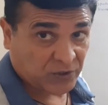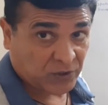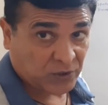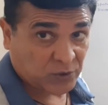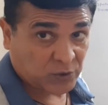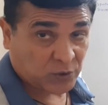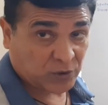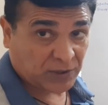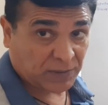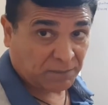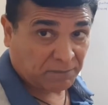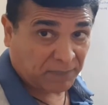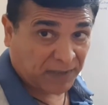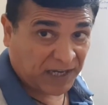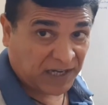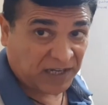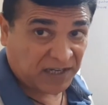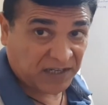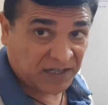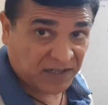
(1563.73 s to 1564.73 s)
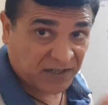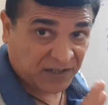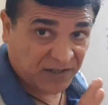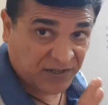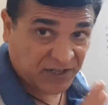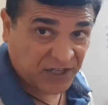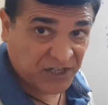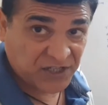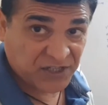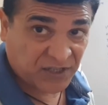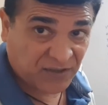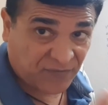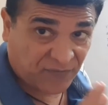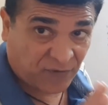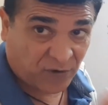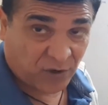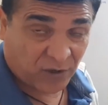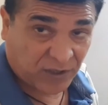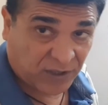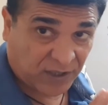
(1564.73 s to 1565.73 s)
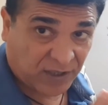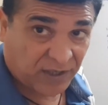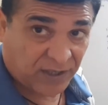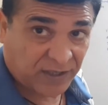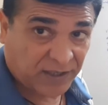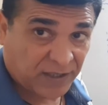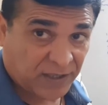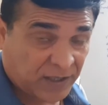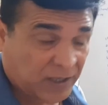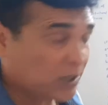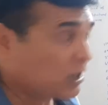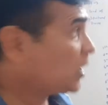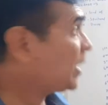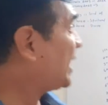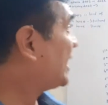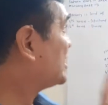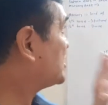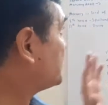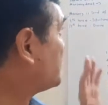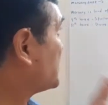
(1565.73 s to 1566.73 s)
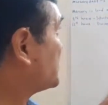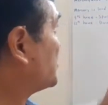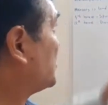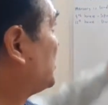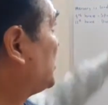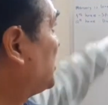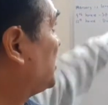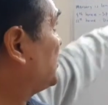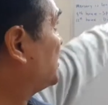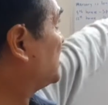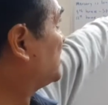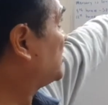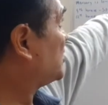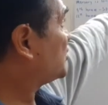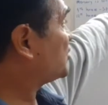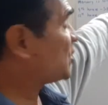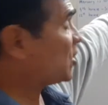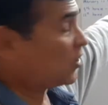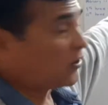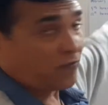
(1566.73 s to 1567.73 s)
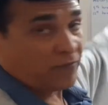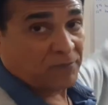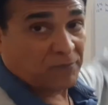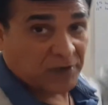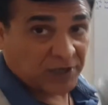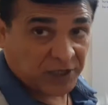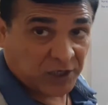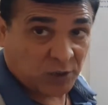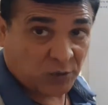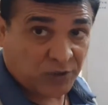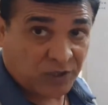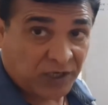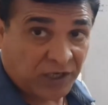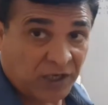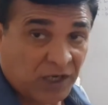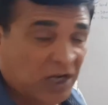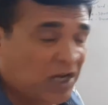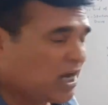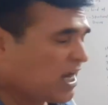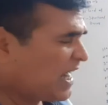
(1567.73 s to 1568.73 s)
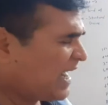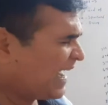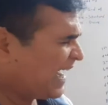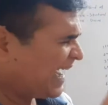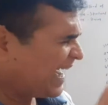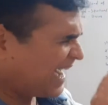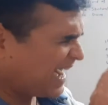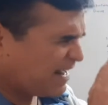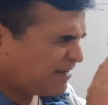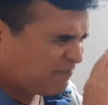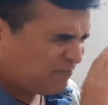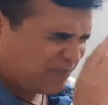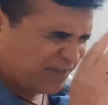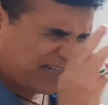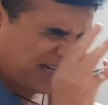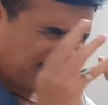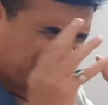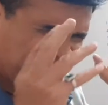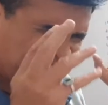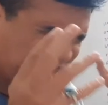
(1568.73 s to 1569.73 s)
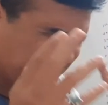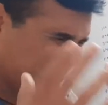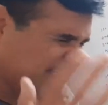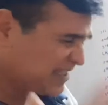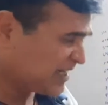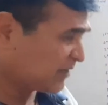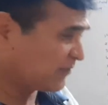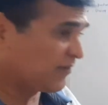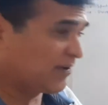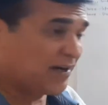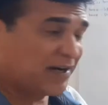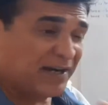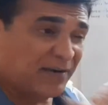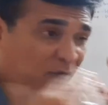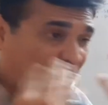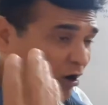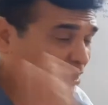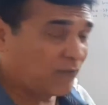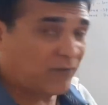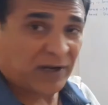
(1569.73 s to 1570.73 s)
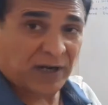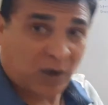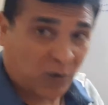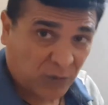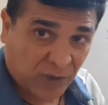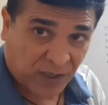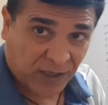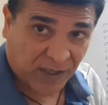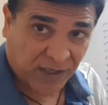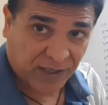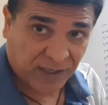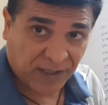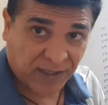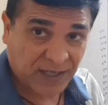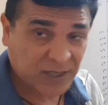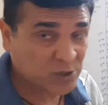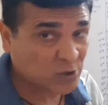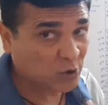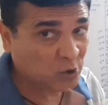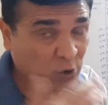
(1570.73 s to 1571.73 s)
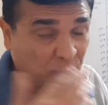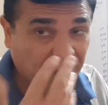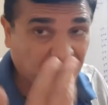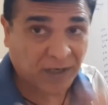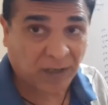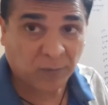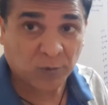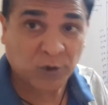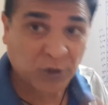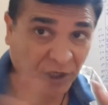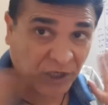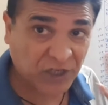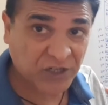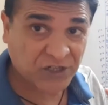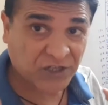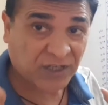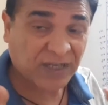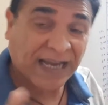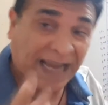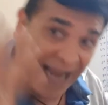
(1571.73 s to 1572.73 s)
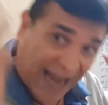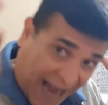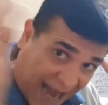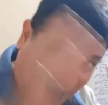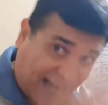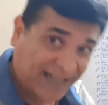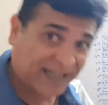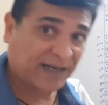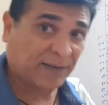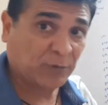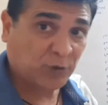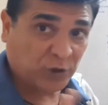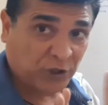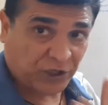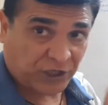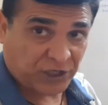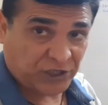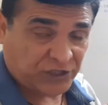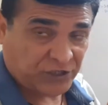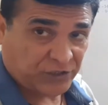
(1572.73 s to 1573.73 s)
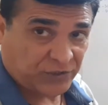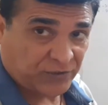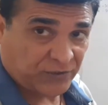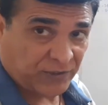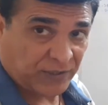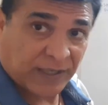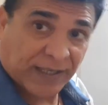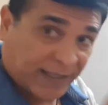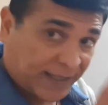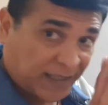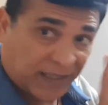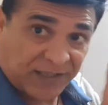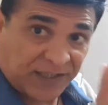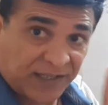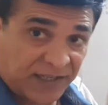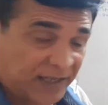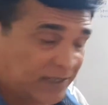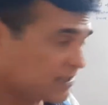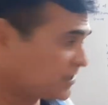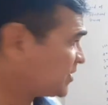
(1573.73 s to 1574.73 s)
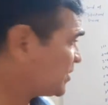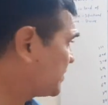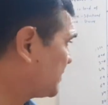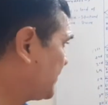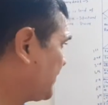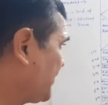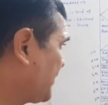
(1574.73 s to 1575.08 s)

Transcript: So the main reason for her, especially in the dasha of Mercury, everything that will revolve around her is going to be communication and communication. Nothing else.